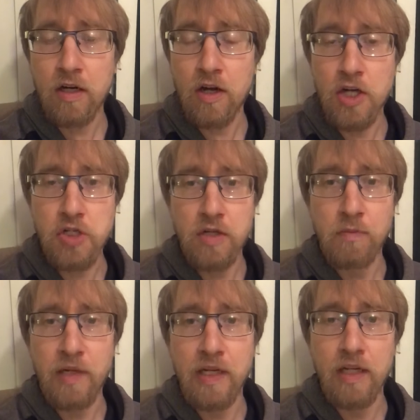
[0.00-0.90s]
country
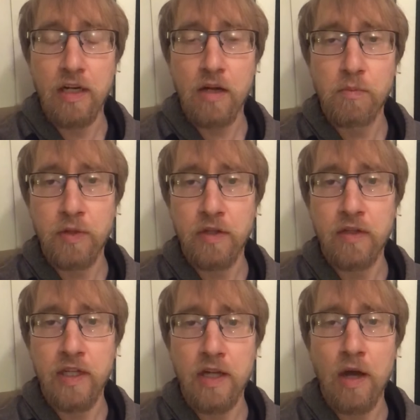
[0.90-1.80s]
being
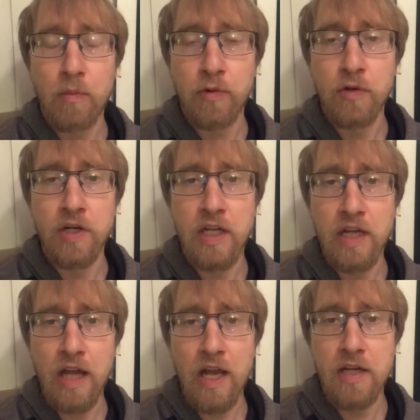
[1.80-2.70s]
completely
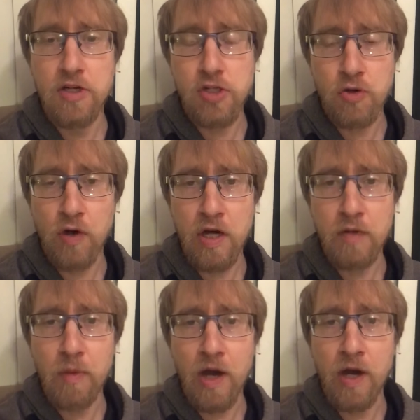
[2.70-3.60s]
uprooted and
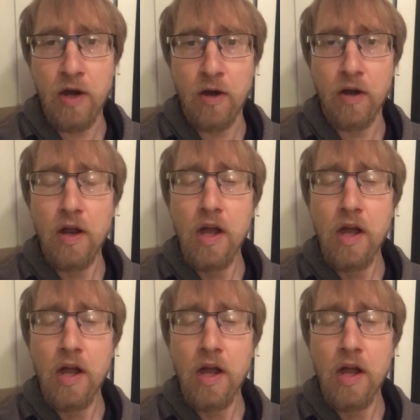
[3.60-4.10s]
destroyed by our